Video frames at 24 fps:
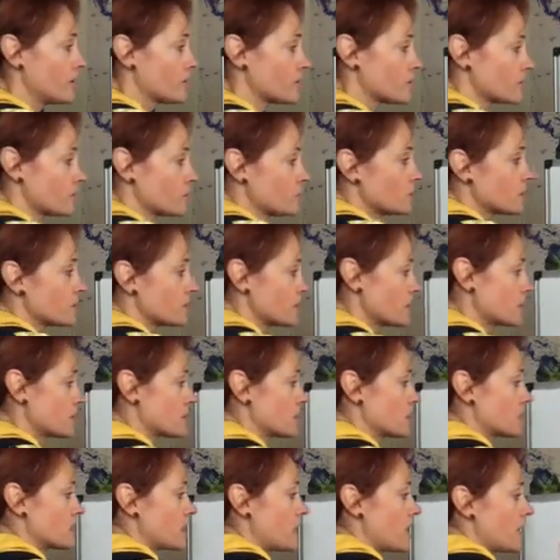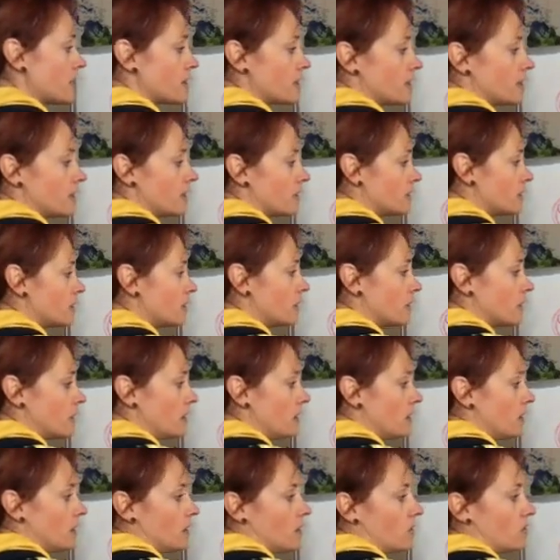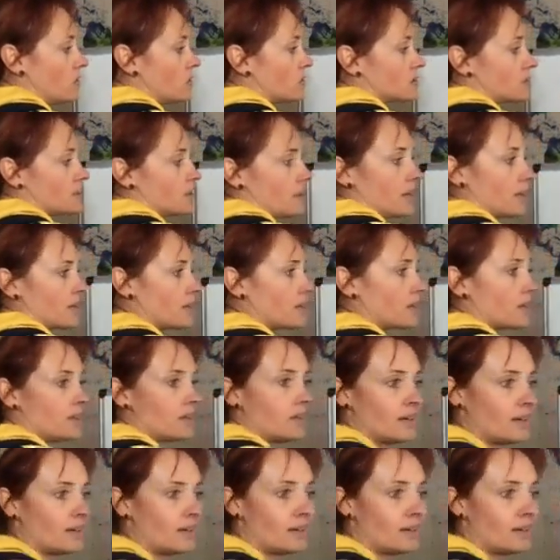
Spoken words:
Someone said today that it looks like